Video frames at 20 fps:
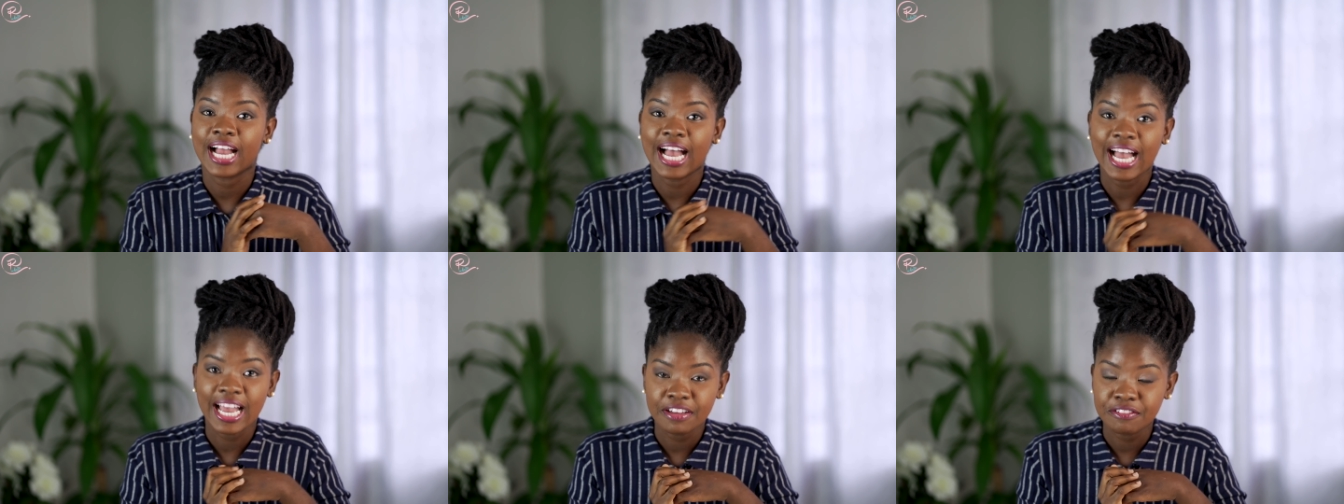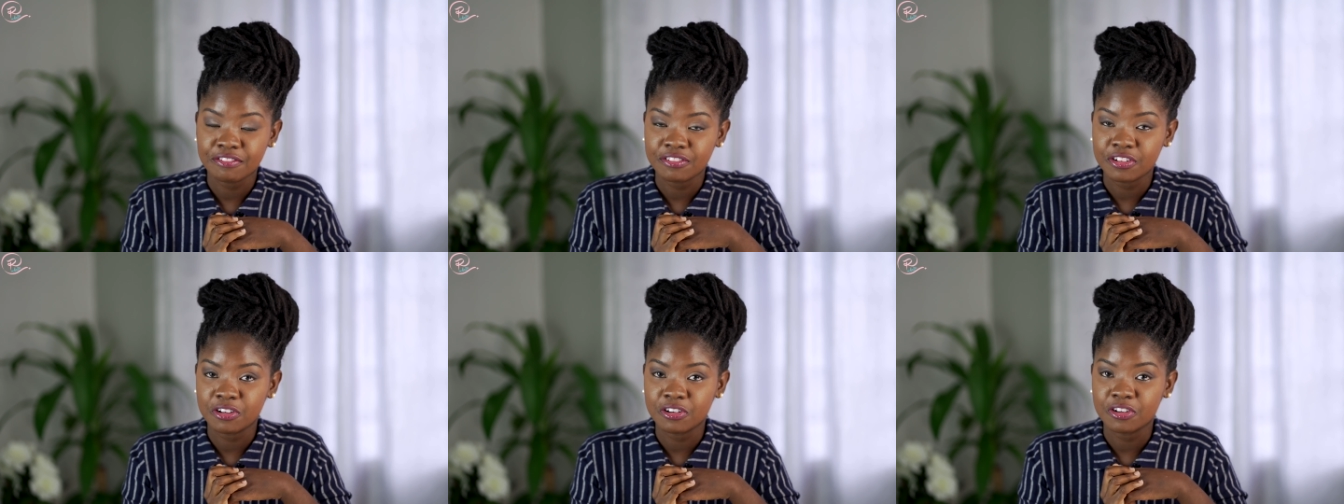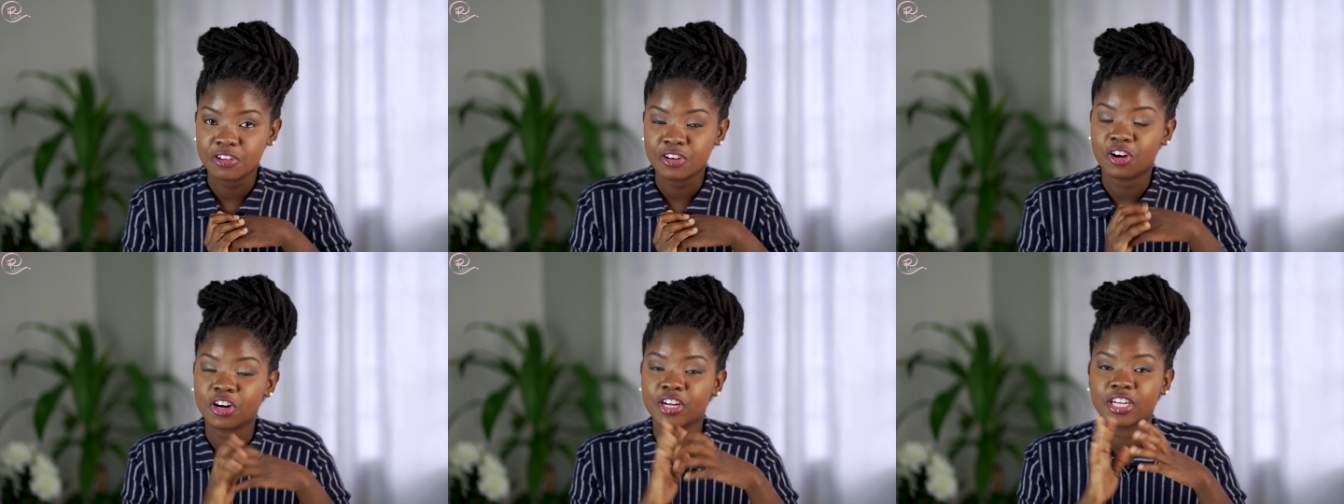
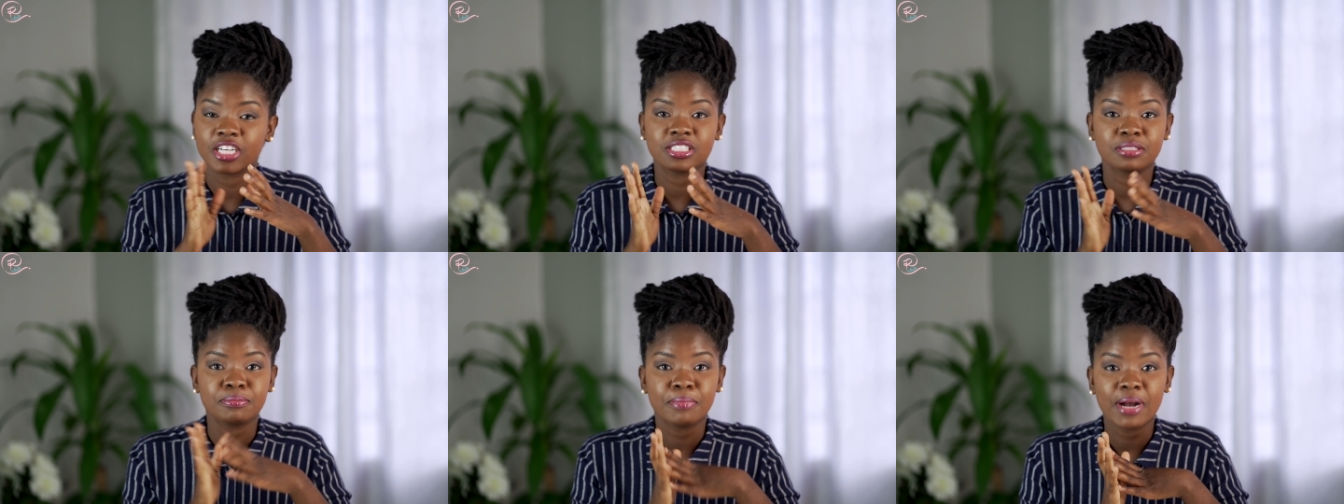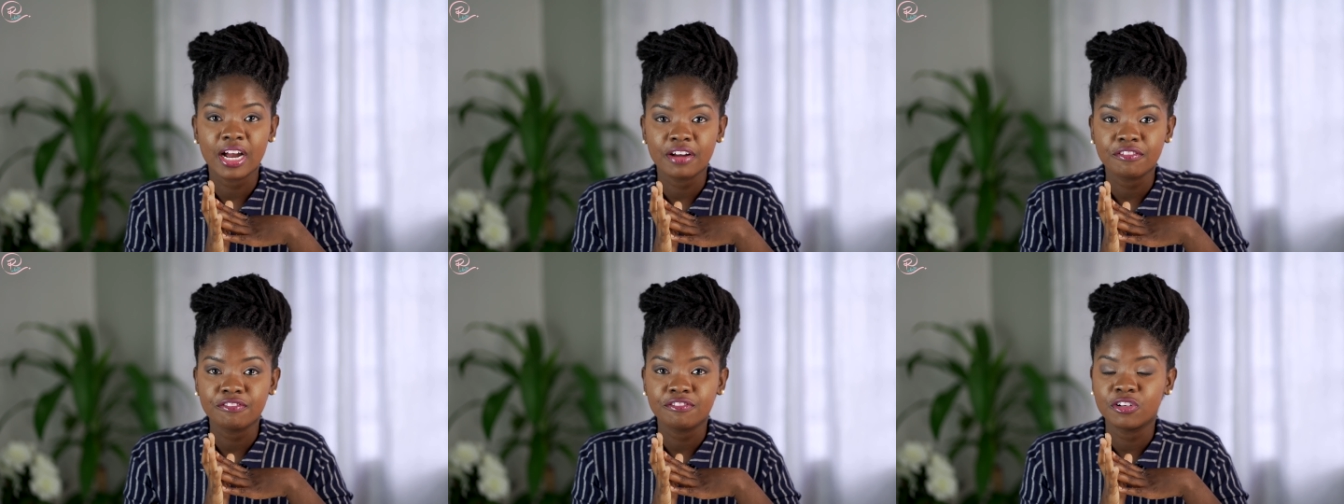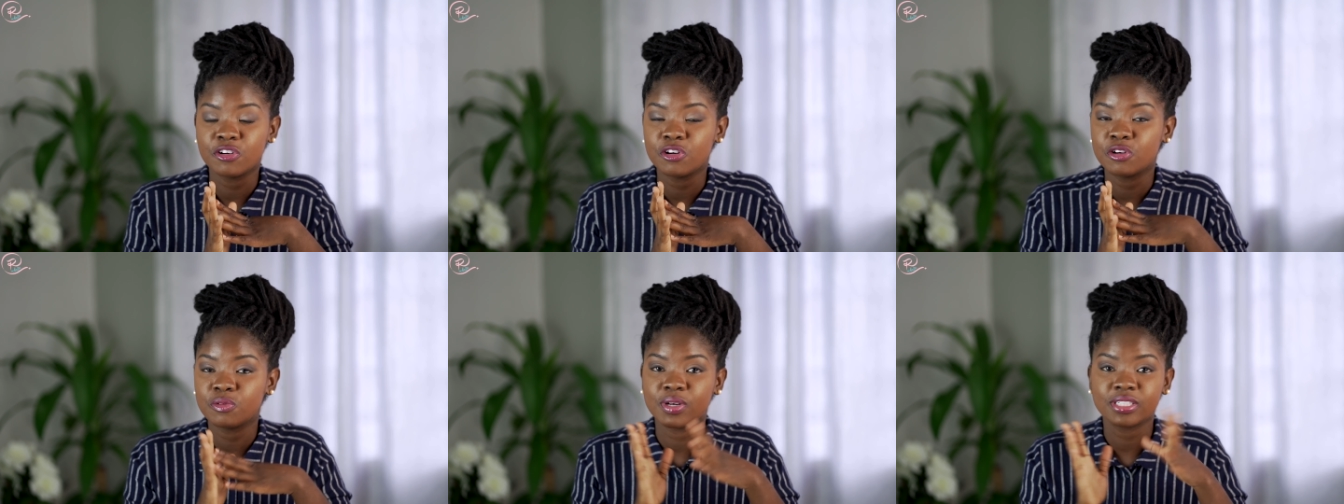iPhone or your
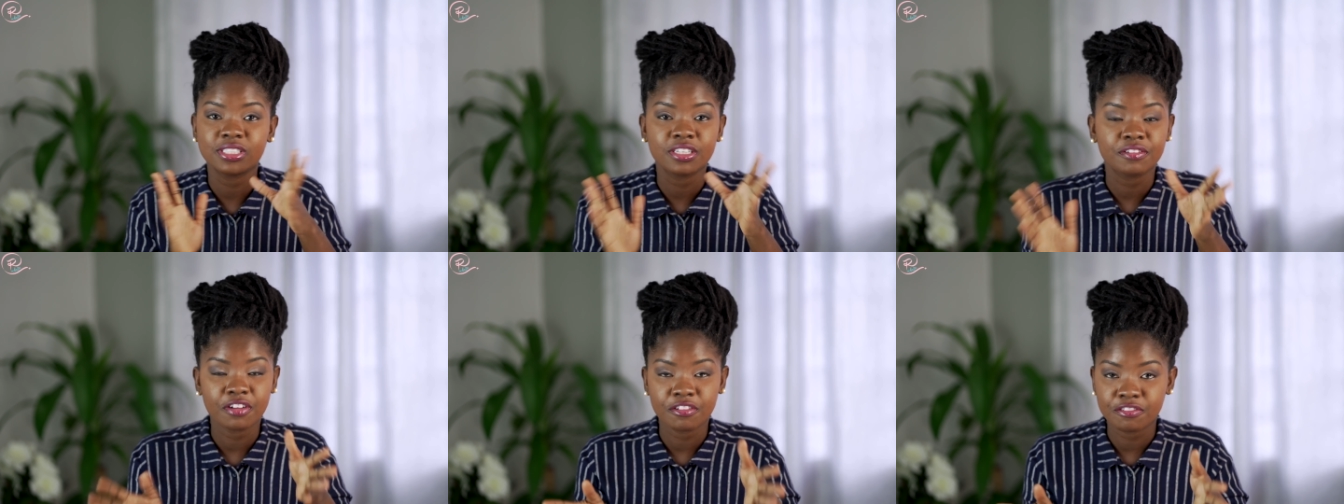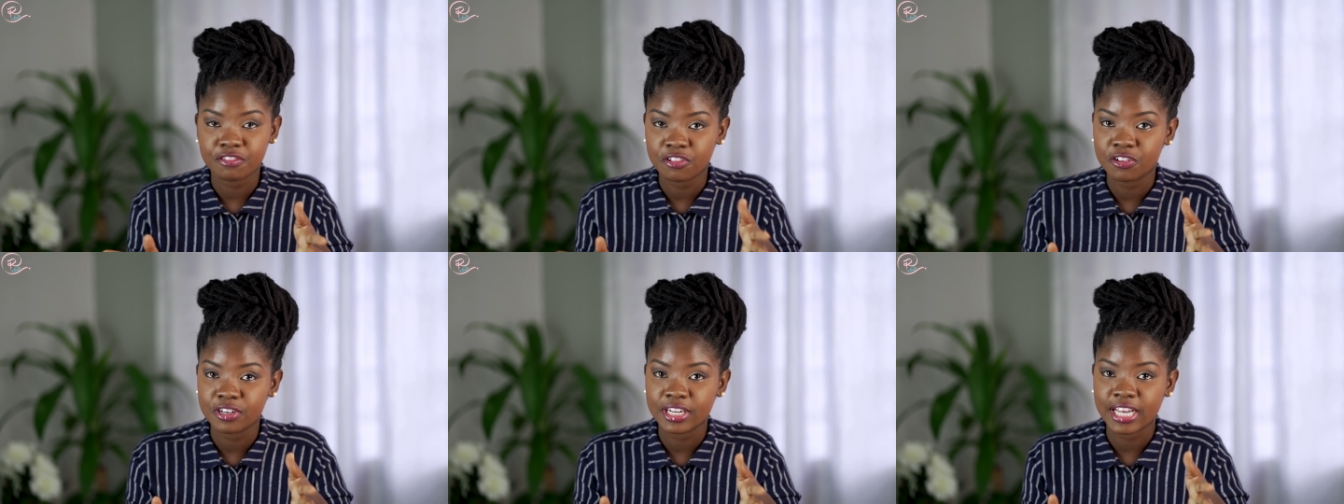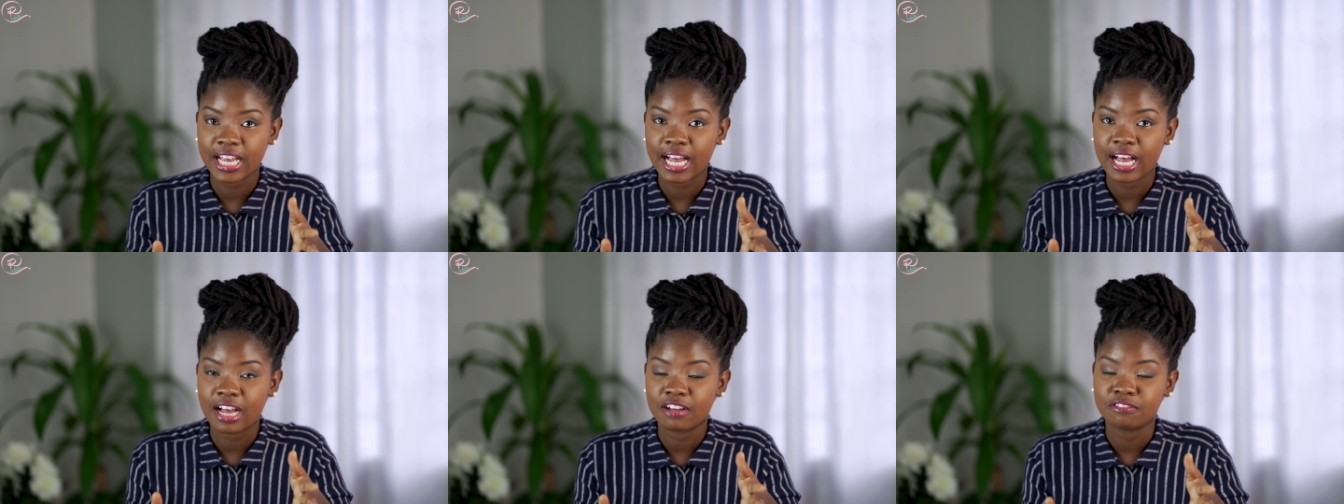smartphone, whatever phone
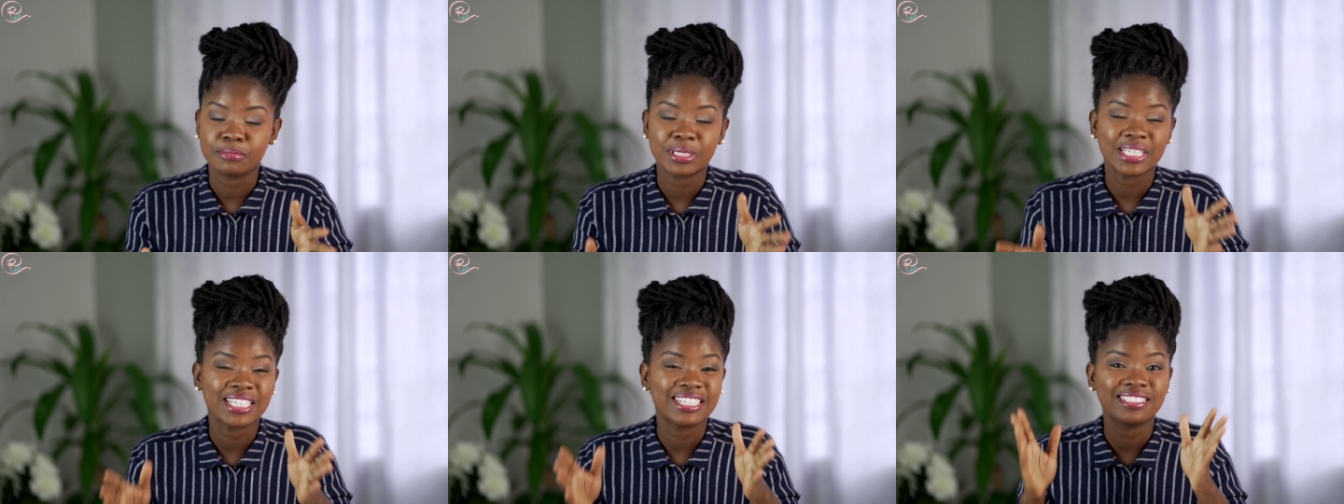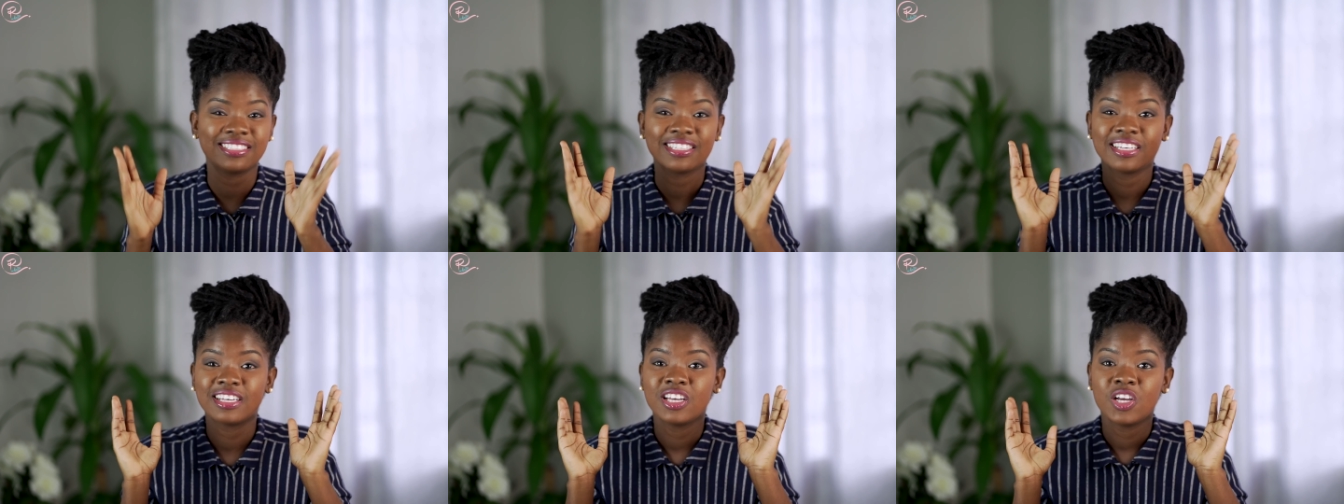you have, because